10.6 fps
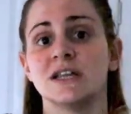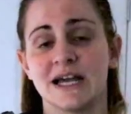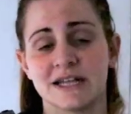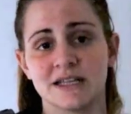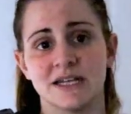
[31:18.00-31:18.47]

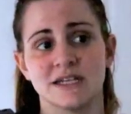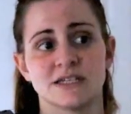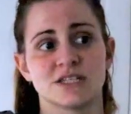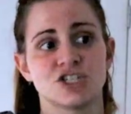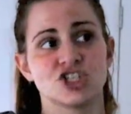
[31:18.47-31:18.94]
likely
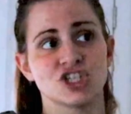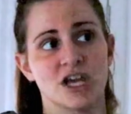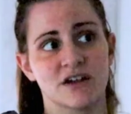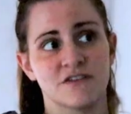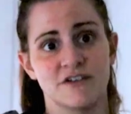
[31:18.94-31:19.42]
is
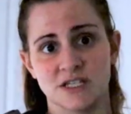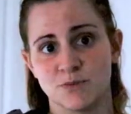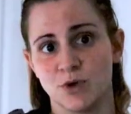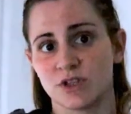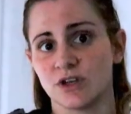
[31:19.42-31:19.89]
check
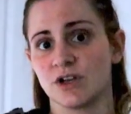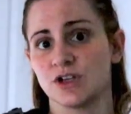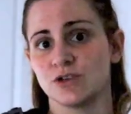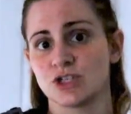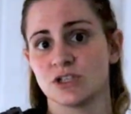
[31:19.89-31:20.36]
Facebook. There are
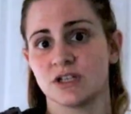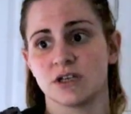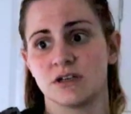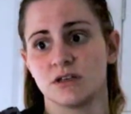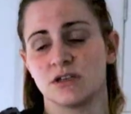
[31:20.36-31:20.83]

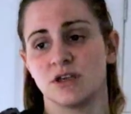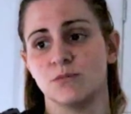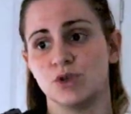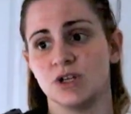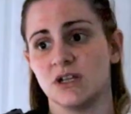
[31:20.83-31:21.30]
usually
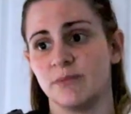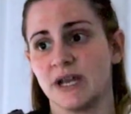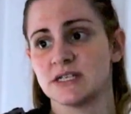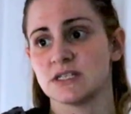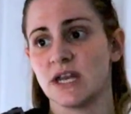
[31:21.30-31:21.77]

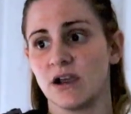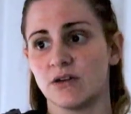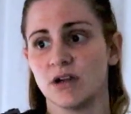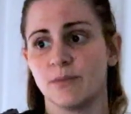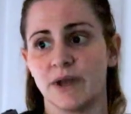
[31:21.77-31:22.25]
community-based,
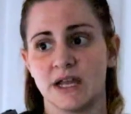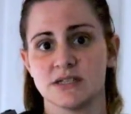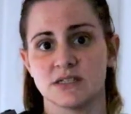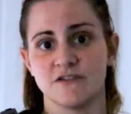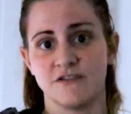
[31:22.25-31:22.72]

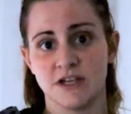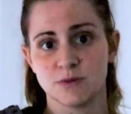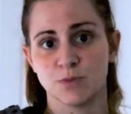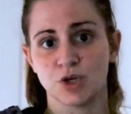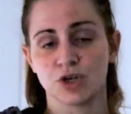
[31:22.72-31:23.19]
area-based
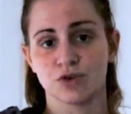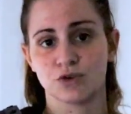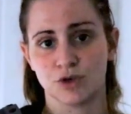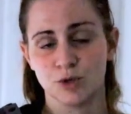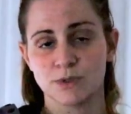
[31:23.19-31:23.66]
Facebook
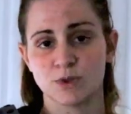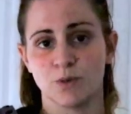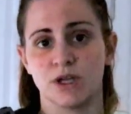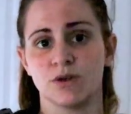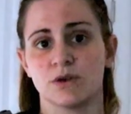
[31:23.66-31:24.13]
groups
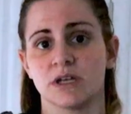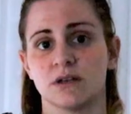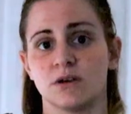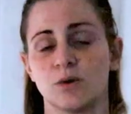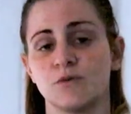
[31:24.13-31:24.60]
where you
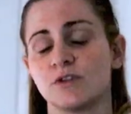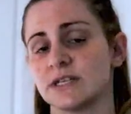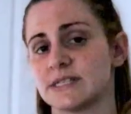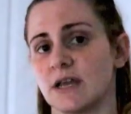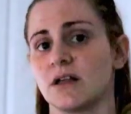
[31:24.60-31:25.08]
can
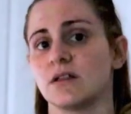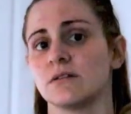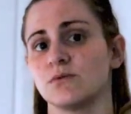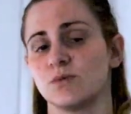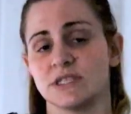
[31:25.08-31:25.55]
hopefully
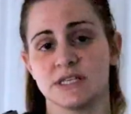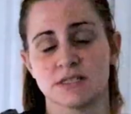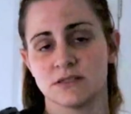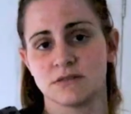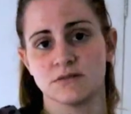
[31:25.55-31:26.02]
sell what
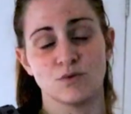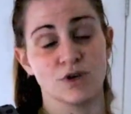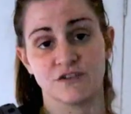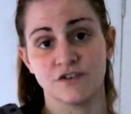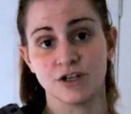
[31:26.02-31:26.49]
doesn't
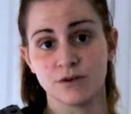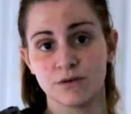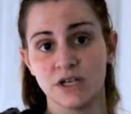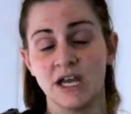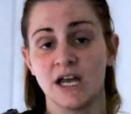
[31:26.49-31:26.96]
work for
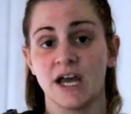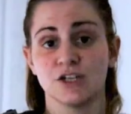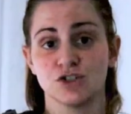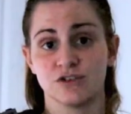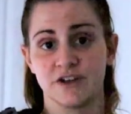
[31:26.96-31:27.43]
you
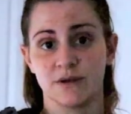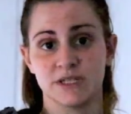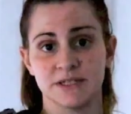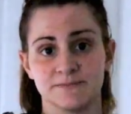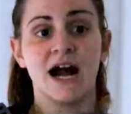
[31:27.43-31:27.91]
and your
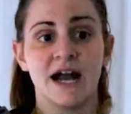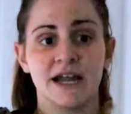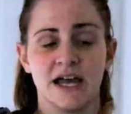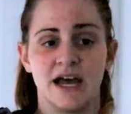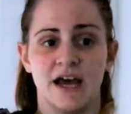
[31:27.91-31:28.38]
family.
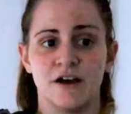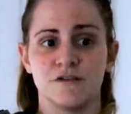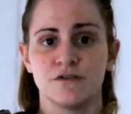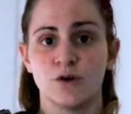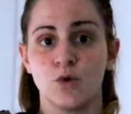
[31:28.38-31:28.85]
I
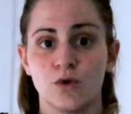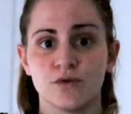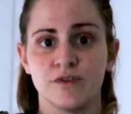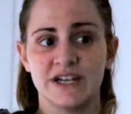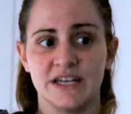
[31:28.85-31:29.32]
have
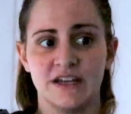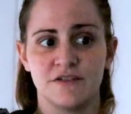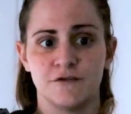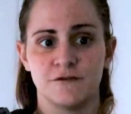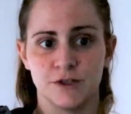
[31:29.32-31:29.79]
already
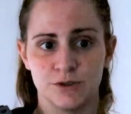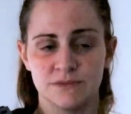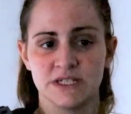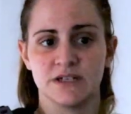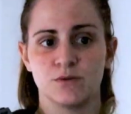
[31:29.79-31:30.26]

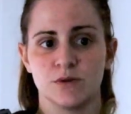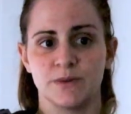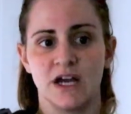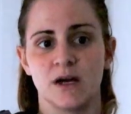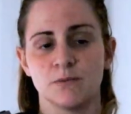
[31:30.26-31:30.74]
filmed, and it will
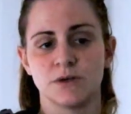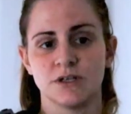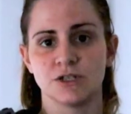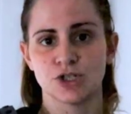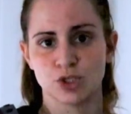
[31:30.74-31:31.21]
be up
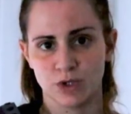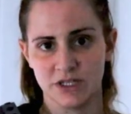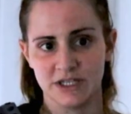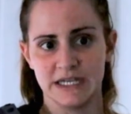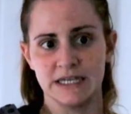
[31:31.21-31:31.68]

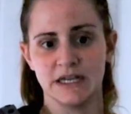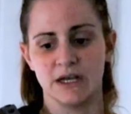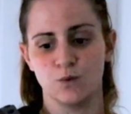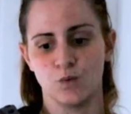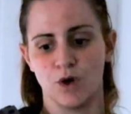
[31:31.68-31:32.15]
shortly,
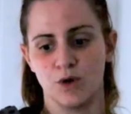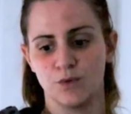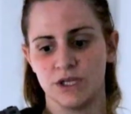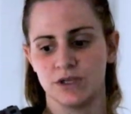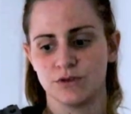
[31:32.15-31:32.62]
what
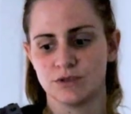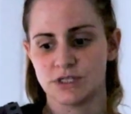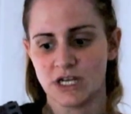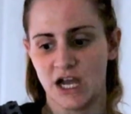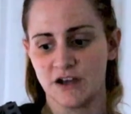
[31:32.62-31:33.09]
we
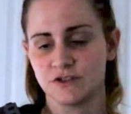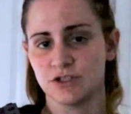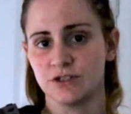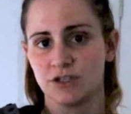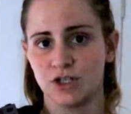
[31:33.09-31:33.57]
used
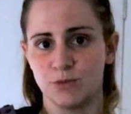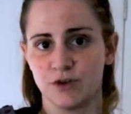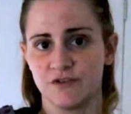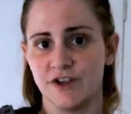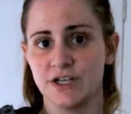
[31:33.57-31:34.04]
after the
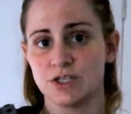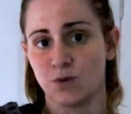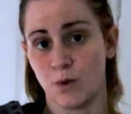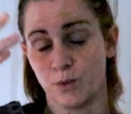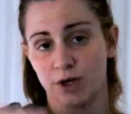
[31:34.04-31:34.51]
newborn phase,
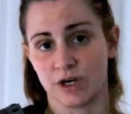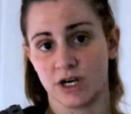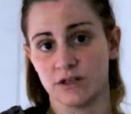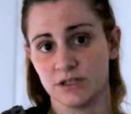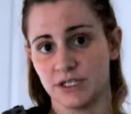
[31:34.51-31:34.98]
so what we are
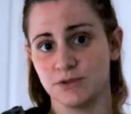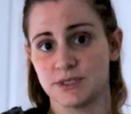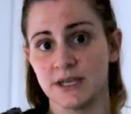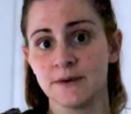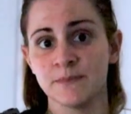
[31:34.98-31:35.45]
currently
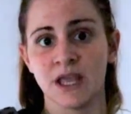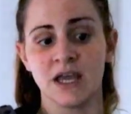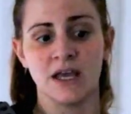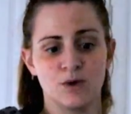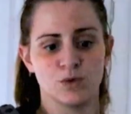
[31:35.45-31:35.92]
using,
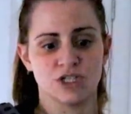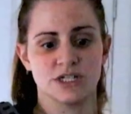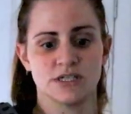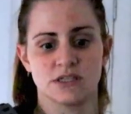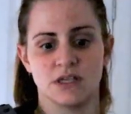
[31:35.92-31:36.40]
which
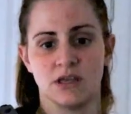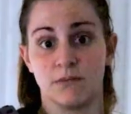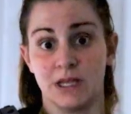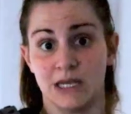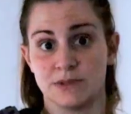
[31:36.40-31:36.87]
is the
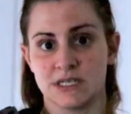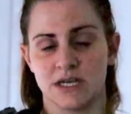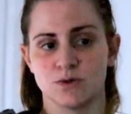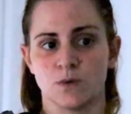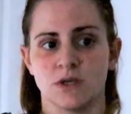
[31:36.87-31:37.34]

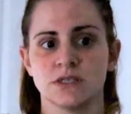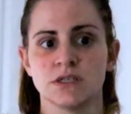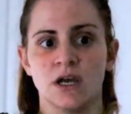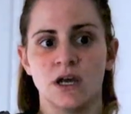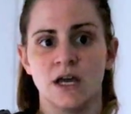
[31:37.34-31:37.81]
medium-sized
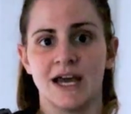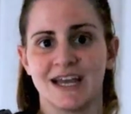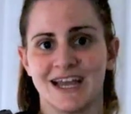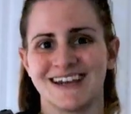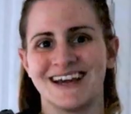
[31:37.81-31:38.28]
ones.
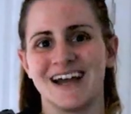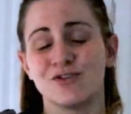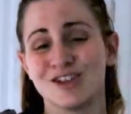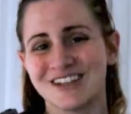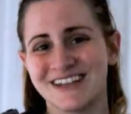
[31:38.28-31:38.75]
Again, I
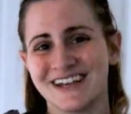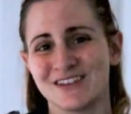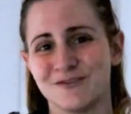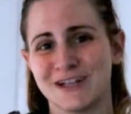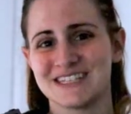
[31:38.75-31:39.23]
really like
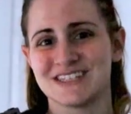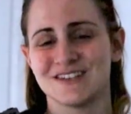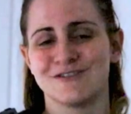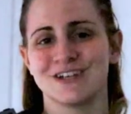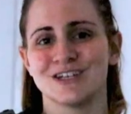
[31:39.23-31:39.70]
the flats and
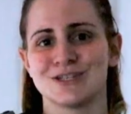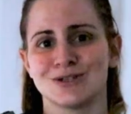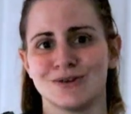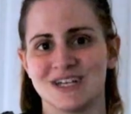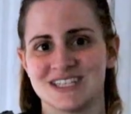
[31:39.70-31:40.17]
the fitted,
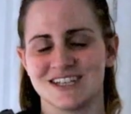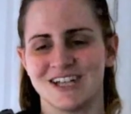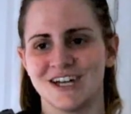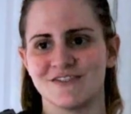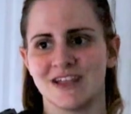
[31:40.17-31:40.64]
so it's a
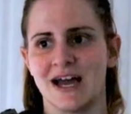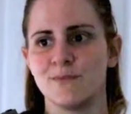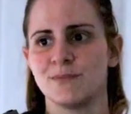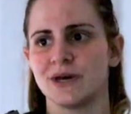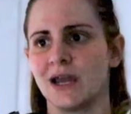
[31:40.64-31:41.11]
lot of
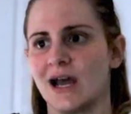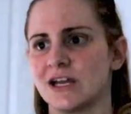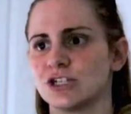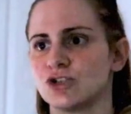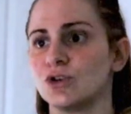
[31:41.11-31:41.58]
that, but
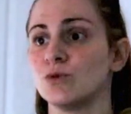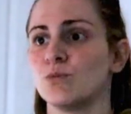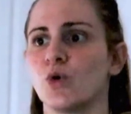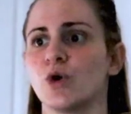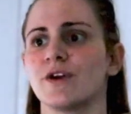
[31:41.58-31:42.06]
I show you
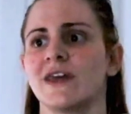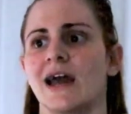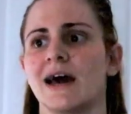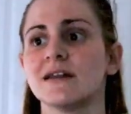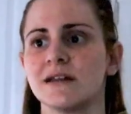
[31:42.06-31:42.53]
more of the
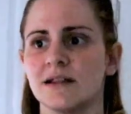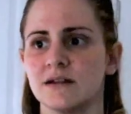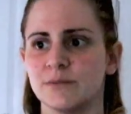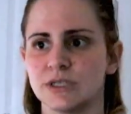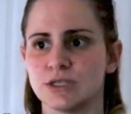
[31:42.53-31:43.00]
added
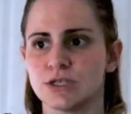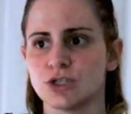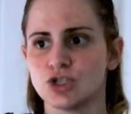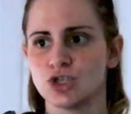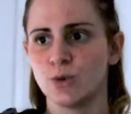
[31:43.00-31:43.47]

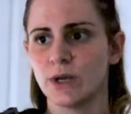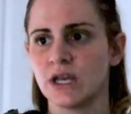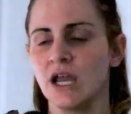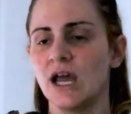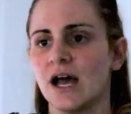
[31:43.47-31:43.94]
elements to
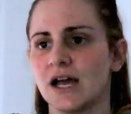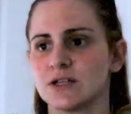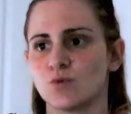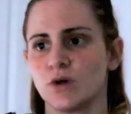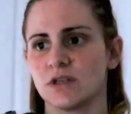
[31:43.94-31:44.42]
it,
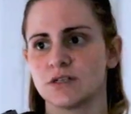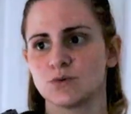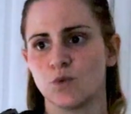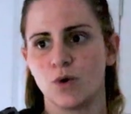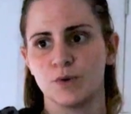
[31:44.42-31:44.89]
as well
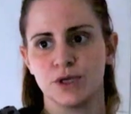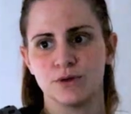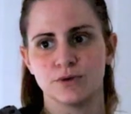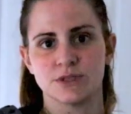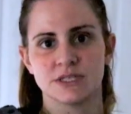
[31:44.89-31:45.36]
as what we
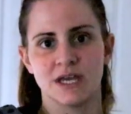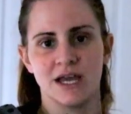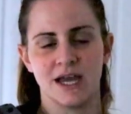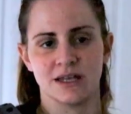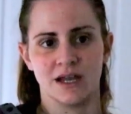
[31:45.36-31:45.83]
use
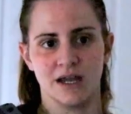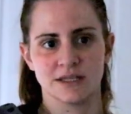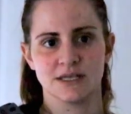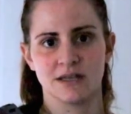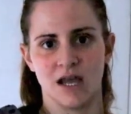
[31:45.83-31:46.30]
at
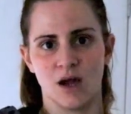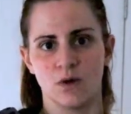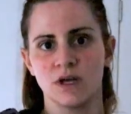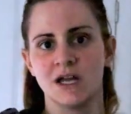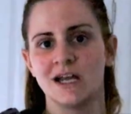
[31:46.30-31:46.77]
night now.